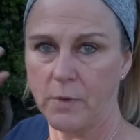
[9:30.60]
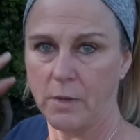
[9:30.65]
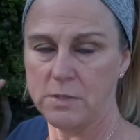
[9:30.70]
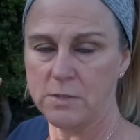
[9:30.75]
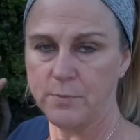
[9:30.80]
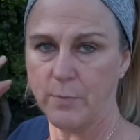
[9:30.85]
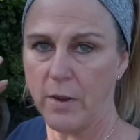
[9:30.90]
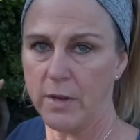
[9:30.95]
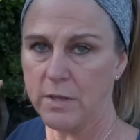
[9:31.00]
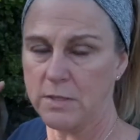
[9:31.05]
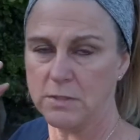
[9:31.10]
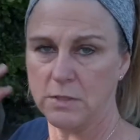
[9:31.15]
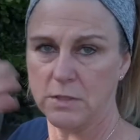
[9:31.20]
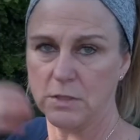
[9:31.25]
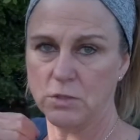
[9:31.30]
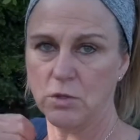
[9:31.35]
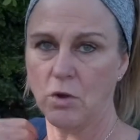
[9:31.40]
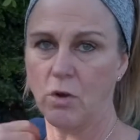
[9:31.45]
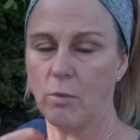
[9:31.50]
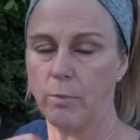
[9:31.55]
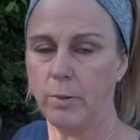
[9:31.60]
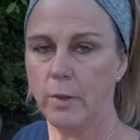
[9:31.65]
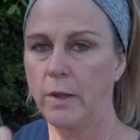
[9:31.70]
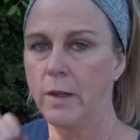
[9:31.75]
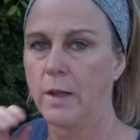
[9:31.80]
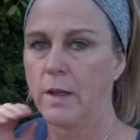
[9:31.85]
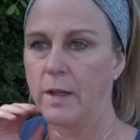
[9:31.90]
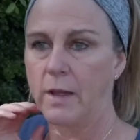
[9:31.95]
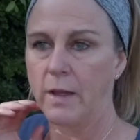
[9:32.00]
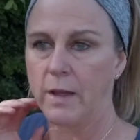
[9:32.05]
spikes at the top,
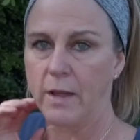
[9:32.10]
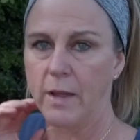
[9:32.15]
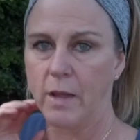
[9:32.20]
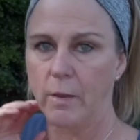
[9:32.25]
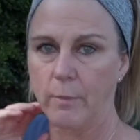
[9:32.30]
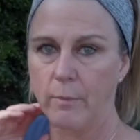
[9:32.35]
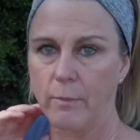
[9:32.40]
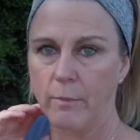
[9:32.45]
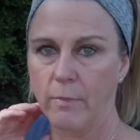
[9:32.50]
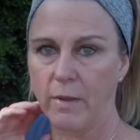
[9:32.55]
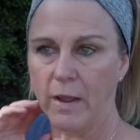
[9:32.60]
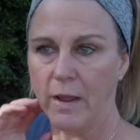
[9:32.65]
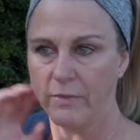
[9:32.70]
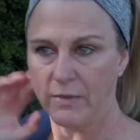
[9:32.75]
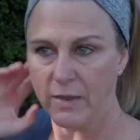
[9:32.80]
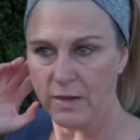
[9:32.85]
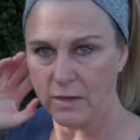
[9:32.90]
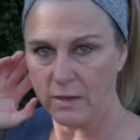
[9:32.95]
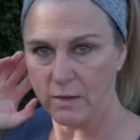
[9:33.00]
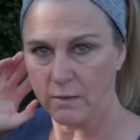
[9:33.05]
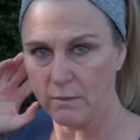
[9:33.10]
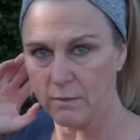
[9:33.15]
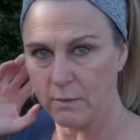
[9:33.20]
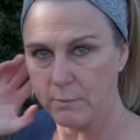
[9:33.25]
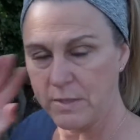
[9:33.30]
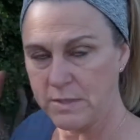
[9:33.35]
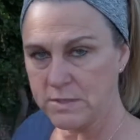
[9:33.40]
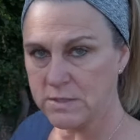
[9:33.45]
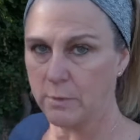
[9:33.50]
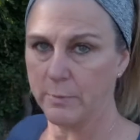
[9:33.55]
and then it
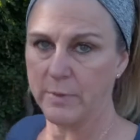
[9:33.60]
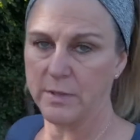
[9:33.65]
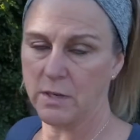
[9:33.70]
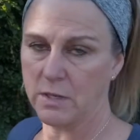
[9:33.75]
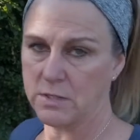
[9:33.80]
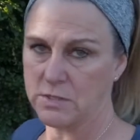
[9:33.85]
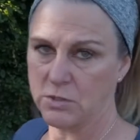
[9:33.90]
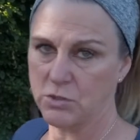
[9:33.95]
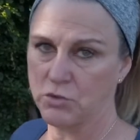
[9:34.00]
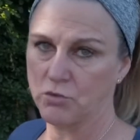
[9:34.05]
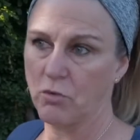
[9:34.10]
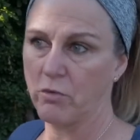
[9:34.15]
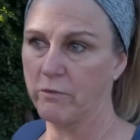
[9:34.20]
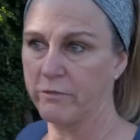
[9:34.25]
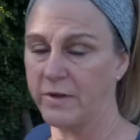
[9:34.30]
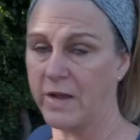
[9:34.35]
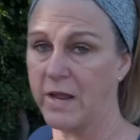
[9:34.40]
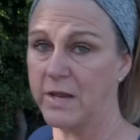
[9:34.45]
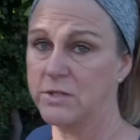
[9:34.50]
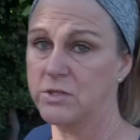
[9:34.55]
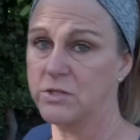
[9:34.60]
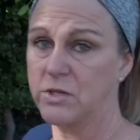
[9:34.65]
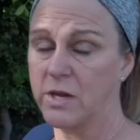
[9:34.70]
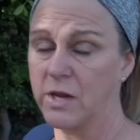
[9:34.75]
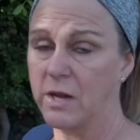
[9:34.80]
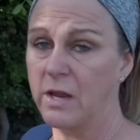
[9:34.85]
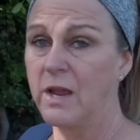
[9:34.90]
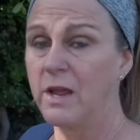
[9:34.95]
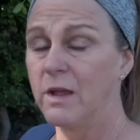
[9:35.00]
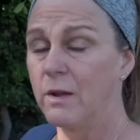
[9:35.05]
means they'll be nice and strong for next
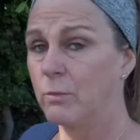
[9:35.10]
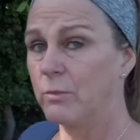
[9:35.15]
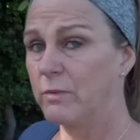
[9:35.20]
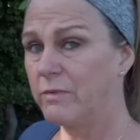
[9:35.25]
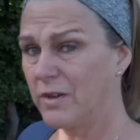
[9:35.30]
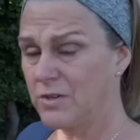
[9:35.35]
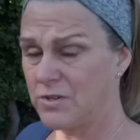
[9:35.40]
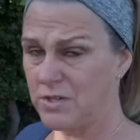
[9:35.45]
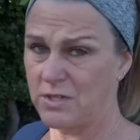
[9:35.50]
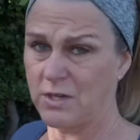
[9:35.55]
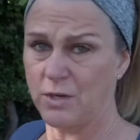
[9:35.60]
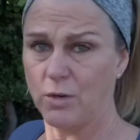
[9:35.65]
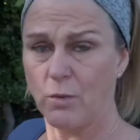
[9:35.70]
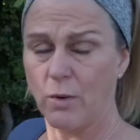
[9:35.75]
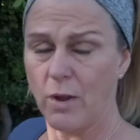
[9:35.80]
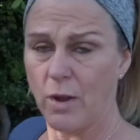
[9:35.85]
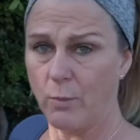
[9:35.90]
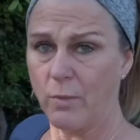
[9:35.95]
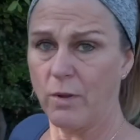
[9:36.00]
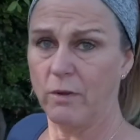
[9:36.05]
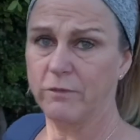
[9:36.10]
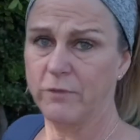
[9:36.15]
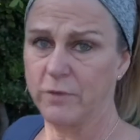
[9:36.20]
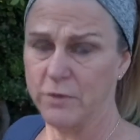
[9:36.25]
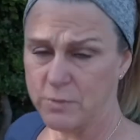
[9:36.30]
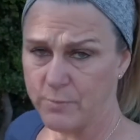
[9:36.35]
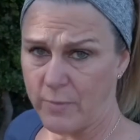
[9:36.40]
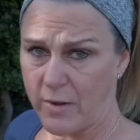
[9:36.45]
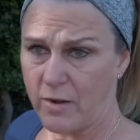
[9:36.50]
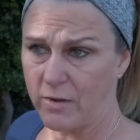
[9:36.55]
year. We've actually done quite well for
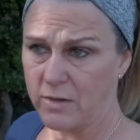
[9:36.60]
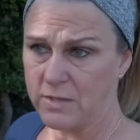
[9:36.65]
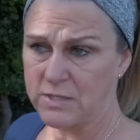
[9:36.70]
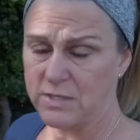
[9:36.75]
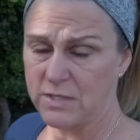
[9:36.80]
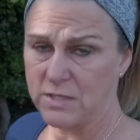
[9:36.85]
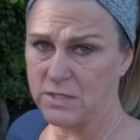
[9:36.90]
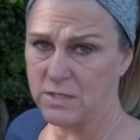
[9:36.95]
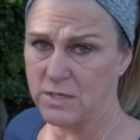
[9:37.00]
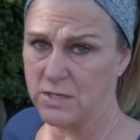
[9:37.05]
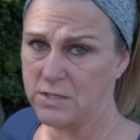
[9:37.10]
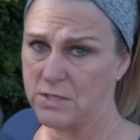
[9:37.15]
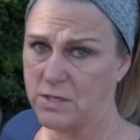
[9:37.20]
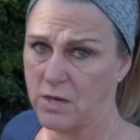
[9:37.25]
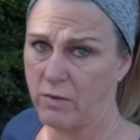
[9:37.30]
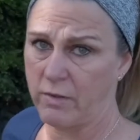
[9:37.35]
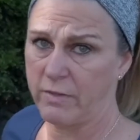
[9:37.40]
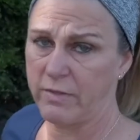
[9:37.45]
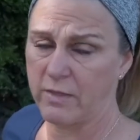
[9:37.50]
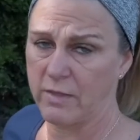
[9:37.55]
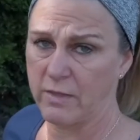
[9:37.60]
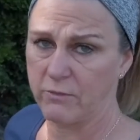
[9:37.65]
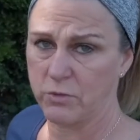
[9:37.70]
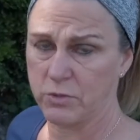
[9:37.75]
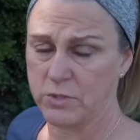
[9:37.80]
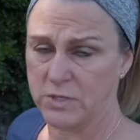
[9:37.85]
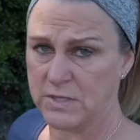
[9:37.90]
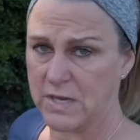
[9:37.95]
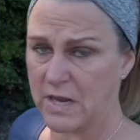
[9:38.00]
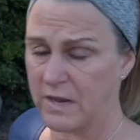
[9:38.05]
asparagus this year, so I think they've
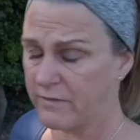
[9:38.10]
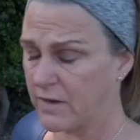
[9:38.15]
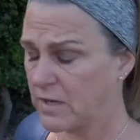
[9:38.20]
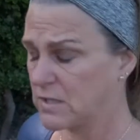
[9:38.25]
got a stay of